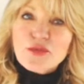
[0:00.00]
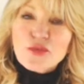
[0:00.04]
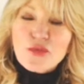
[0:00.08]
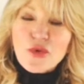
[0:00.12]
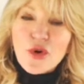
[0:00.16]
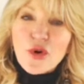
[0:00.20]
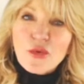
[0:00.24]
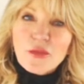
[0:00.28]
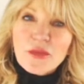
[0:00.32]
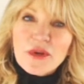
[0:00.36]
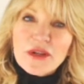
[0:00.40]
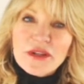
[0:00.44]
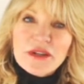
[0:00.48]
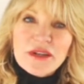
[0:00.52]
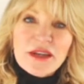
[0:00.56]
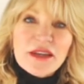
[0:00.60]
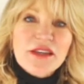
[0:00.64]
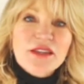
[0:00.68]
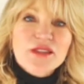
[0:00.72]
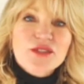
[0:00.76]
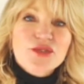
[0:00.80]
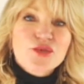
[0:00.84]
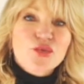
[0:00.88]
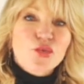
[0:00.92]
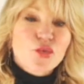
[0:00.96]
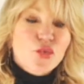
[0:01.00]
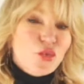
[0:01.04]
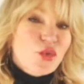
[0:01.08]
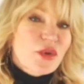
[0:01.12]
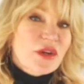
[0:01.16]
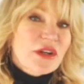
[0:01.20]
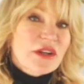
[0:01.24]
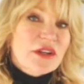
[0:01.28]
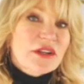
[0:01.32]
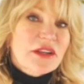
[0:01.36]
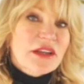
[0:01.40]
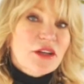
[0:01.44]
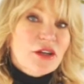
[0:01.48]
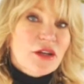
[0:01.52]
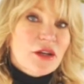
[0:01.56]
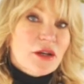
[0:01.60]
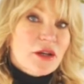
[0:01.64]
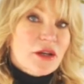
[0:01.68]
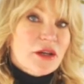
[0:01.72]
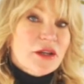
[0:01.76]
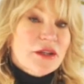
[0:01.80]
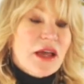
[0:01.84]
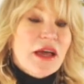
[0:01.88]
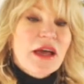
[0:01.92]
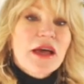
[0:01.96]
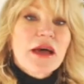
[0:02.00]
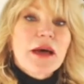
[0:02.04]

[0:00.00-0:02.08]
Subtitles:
Roman is really good